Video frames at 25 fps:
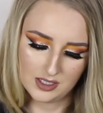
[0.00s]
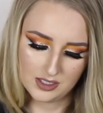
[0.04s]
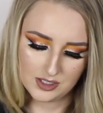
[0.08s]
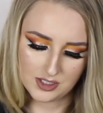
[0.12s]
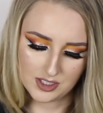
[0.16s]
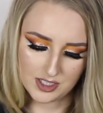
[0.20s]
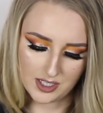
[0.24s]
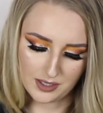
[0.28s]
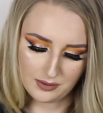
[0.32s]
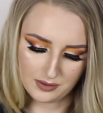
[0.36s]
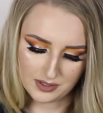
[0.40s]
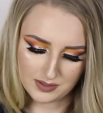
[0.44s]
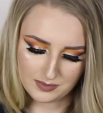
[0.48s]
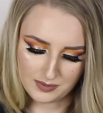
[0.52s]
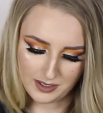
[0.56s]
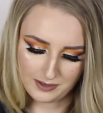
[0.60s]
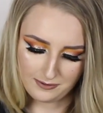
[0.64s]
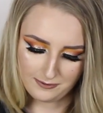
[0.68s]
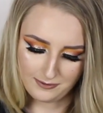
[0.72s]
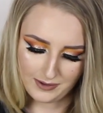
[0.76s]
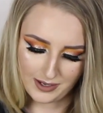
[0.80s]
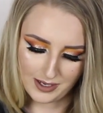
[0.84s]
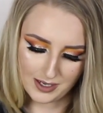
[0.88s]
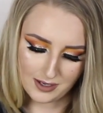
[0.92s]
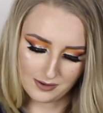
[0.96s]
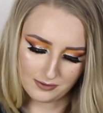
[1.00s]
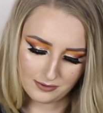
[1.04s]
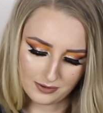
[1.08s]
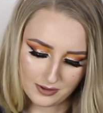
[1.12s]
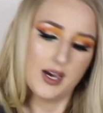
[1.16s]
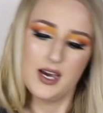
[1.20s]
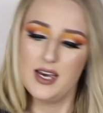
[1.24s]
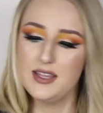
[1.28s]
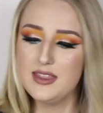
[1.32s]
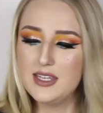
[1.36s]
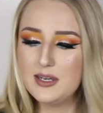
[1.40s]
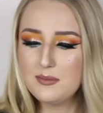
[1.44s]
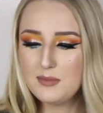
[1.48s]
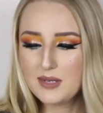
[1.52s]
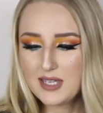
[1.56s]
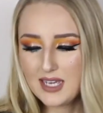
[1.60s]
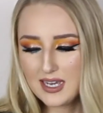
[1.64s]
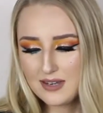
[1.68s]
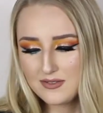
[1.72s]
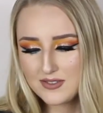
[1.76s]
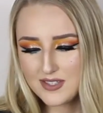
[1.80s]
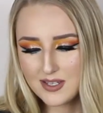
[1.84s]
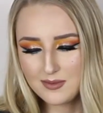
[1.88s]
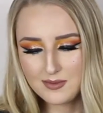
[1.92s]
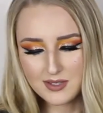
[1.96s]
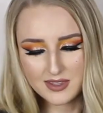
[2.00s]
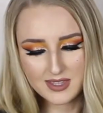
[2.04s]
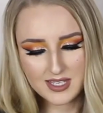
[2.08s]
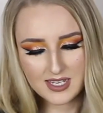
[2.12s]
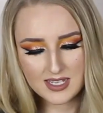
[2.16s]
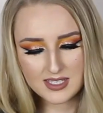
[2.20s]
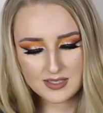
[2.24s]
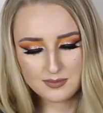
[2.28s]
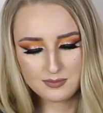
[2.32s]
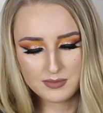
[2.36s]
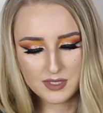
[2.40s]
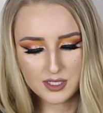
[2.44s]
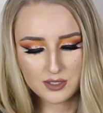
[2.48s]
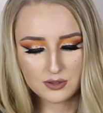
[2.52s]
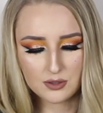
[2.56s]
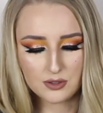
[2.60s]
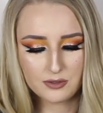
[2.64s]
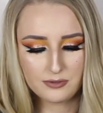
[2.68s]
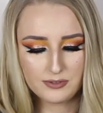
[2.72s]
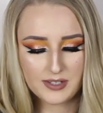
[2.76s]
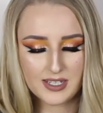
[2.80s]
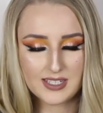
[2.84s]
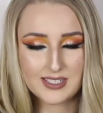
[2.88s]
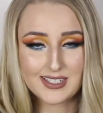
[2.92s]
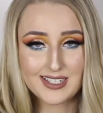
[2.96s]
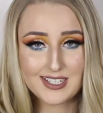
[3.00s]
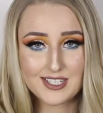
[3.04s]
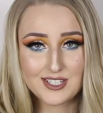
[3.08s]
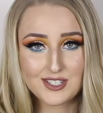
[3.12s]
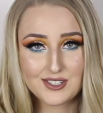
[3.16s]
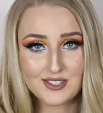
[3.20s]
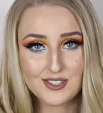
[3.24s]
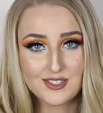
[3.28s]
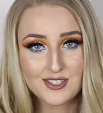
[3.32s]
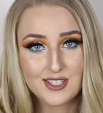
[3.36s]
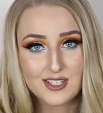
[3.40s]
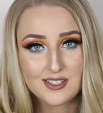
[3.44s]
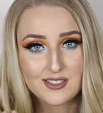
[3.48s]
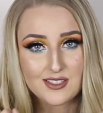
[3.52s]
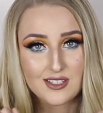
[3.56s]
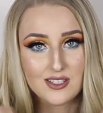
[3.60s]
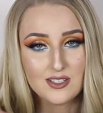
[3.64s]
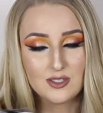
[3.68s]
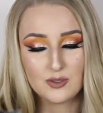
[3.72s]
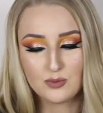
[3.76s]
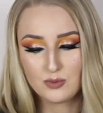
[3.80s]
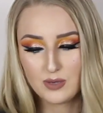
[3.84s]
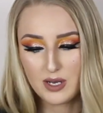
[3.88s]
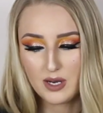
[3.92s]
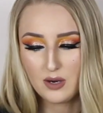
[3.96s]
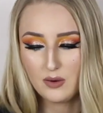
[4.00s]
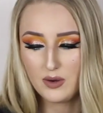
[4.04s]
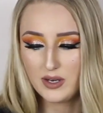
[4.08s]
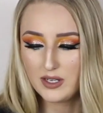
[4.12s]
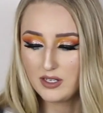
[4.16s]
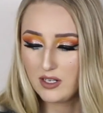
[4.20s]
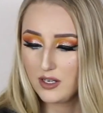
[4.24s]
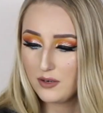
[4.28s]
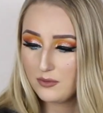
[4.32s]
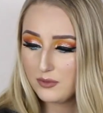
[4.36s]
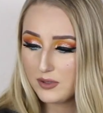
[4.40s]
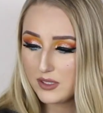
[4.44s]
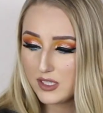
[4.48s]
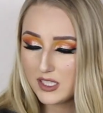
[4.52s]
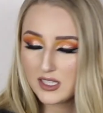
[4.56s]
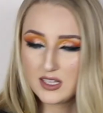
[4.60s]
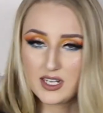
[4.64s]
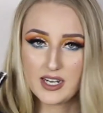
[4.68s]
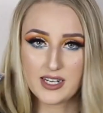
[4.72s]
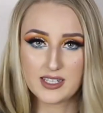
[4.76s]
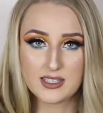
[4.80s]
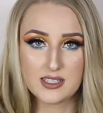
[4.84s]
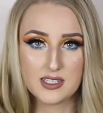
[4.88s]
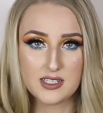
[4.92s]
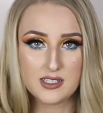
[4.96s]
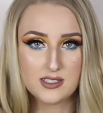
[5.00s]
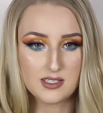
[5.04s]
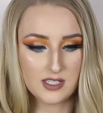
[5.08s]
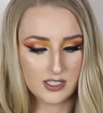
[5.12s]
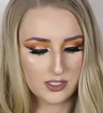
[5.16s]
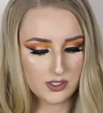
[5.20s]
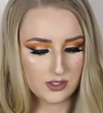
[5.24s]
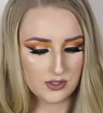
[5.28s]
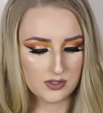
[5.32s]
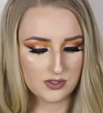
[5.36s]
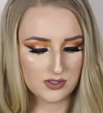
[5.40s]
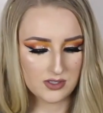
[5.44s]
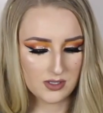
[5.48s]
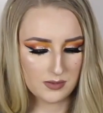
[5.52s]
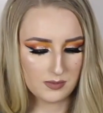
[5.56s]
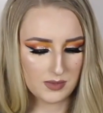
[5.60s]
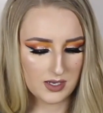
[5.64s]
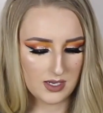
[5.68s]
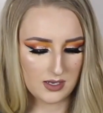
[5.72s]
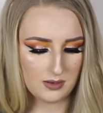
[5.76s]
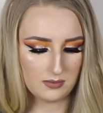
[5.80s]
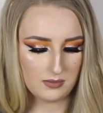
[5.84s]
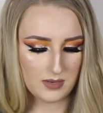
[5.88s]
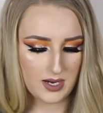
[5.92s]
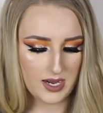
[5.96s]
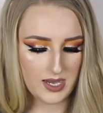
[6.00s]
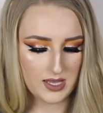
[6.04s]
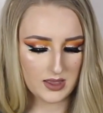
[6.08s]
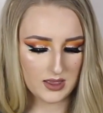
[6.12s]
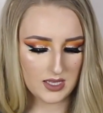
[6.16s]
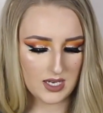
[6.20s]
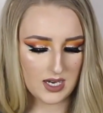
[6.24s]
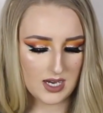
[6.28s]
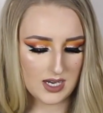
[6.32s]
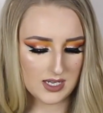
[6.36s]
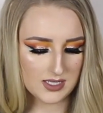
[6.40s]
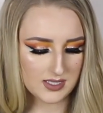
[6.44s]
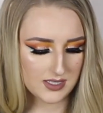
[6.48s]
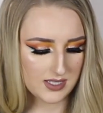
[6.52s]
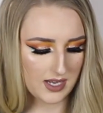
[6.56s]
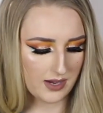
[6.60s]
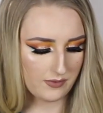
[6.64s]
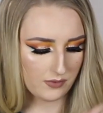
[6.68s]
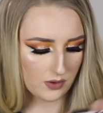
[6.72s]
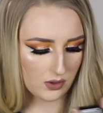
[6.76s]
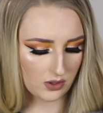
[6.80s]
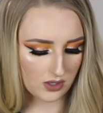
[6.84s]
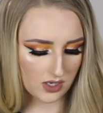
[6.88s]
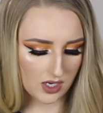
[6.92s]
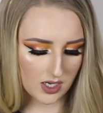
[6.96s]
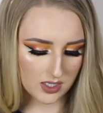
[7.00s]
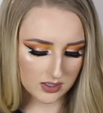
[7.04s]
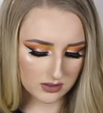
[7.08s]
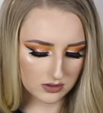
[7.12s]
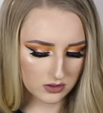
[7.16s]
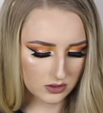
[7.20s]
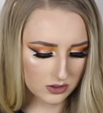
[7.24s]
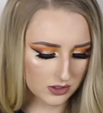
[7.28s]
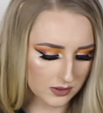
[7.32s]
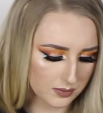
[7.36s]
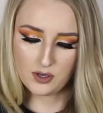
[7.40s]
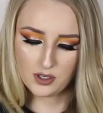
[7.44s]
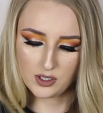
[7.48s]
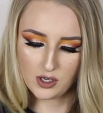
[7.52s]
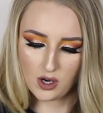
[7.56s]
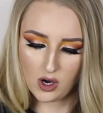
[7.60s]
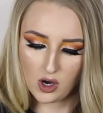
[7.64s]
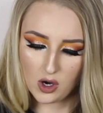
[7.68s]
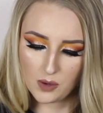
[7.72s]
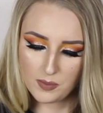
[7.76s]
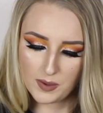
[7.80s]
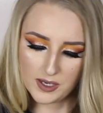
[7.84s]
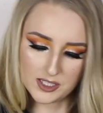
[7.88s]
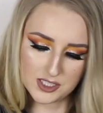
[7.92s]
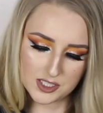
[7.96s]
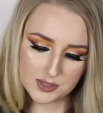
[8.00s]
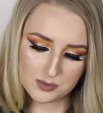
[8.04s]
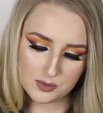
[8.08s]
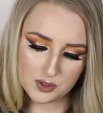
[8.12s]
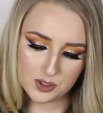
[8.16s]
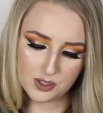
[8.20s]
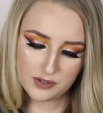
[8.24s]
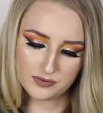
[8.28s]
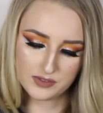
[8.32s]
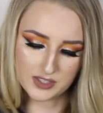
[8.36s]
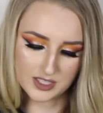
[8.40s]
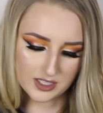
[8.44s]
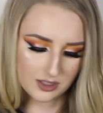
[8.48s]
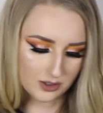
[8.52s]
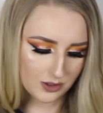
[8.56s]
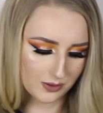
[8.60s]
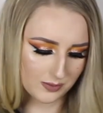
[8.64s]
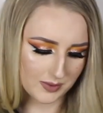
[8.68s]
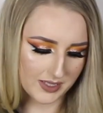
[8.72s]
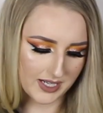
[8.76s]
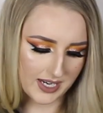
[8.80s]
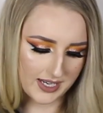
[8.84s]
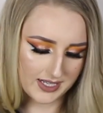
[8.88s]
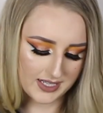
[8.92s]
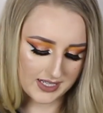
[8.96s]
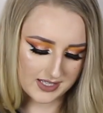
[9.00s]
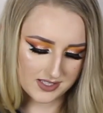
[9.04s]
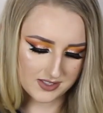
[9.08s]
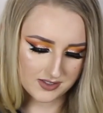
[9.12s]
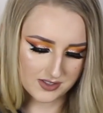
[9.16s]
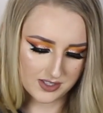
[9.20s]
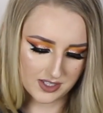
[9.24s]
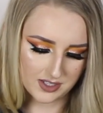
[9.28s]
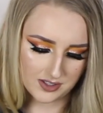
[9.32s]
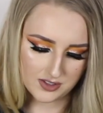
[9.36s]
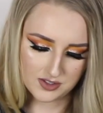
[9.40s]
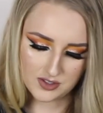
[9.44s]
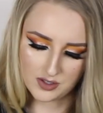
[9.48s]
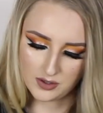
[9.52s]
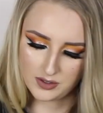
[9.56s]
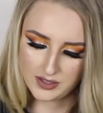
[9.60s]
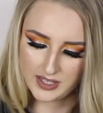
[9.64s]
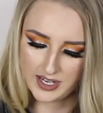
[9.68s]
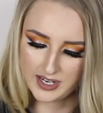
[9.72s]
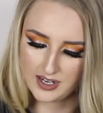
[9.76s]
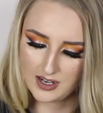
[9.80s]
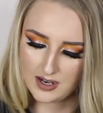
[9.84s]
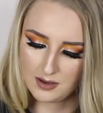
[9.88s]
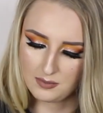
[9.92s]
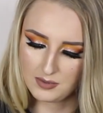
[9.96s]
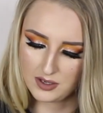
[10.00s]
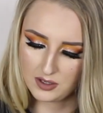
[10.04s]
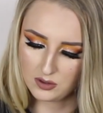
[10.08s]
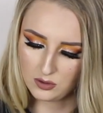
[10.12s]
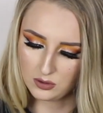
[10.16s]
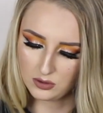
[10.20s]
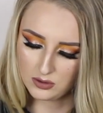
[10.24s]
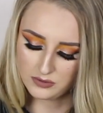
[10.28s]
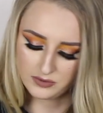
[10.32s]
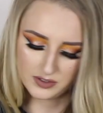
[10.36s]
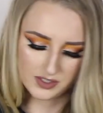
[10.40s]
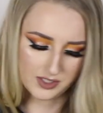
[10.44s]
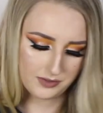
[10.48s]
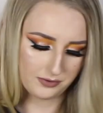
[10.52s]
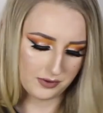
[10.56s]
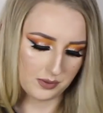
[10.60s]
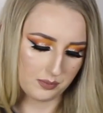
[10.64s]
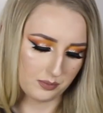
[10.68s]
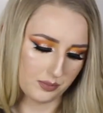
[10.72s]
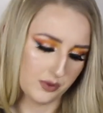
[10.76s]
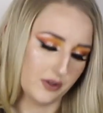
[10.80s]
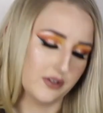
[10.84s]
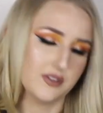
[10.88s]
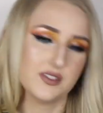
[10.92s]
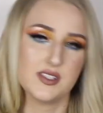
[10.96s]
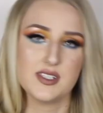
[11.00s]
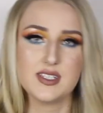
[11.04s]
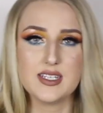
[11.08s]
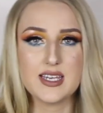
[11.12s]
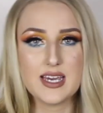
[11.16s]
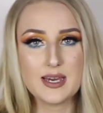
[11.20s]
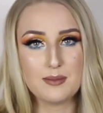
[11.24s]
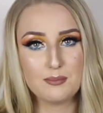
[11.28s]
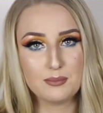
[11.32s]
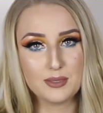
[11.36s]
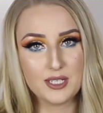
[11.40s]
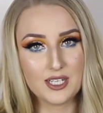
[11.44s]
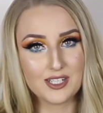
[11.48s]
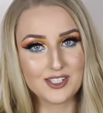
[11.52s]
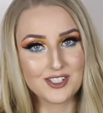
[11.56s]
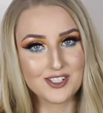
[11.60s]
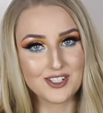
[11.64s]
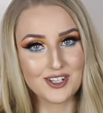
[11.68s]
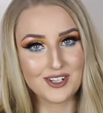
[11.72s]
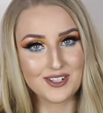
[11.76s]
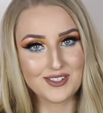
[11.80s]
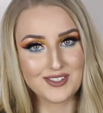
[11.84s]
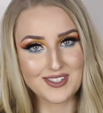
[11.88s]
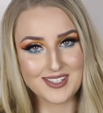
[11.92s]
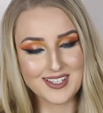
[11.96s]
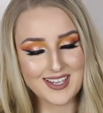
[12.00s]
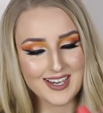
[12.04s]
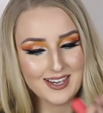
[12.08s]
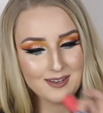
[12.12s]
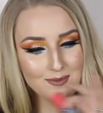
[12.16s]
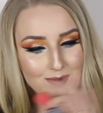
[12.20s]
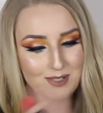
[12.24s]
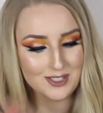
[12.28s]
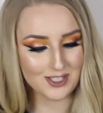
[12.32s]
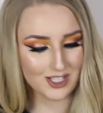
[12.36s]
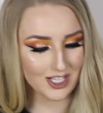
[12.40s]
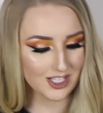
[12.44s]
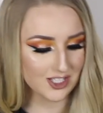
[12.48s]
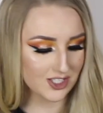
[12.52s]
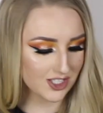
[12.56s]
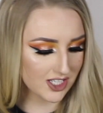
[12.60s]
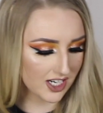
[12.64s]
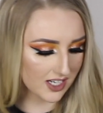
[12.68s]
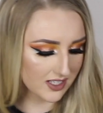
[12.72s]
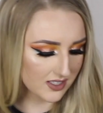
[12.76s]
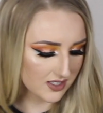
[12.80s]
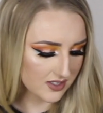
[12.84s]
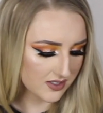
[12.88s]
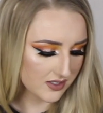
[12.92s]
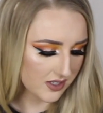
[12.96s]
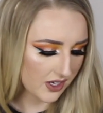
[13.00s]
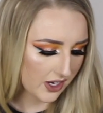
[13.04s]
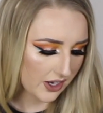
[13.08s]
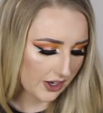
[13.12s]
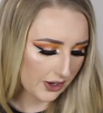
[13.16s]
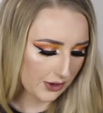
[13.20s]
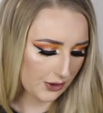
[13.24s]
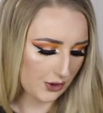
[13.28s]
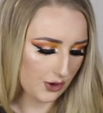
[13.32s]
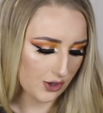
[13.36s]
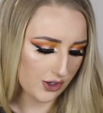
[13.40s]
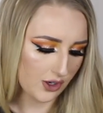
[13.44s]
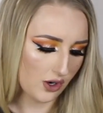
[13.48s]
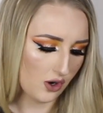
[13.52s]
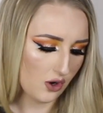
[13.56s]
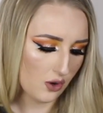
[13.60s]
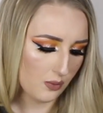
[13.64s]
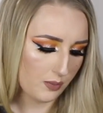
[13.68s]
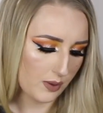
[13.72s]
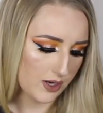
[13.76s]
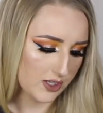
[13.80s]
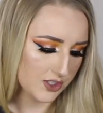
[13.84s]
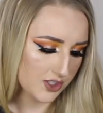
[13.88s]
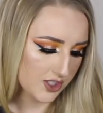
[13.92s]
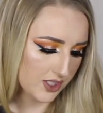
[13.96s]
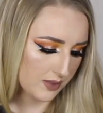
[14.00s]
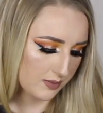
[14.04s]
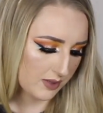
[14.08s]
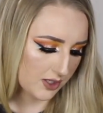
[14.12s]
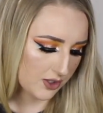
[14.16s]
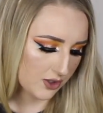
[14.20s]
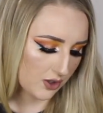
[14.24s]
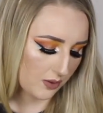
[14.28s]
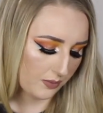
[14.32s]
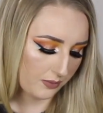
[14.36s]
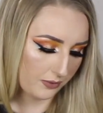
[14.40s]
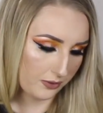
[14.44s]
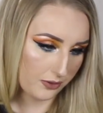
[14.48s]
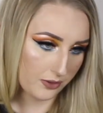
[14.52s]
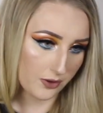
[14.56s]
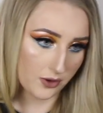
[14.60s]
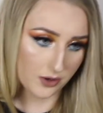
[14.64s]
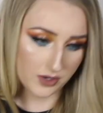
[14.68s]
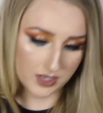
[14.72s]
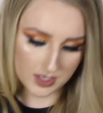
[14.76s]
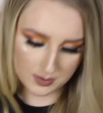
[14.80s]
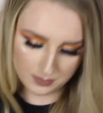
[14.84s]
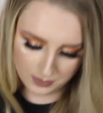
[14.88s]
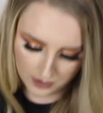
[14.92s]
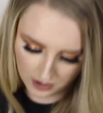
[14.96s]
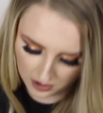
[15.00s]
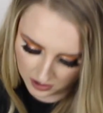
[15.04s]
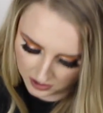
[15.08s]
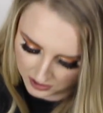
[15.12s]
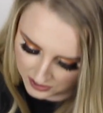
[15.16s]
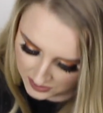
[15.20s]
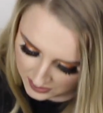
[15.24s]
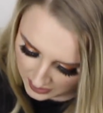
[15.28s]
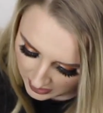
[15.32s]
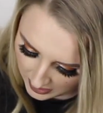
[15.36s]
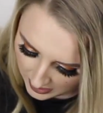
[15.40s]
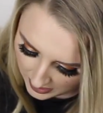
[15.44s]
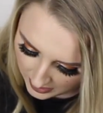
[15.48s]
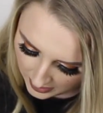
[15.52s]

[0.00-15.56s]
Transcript: She was my fave. And then we have some of these mineral foundation sticks as well, and I really like these. I used them in my last Avant Garde look. Got a whole bunch more of the illuminating sticks, so they come in all of the different bronzy and blush tones again, which I just got a whole bunch in my top thirty box.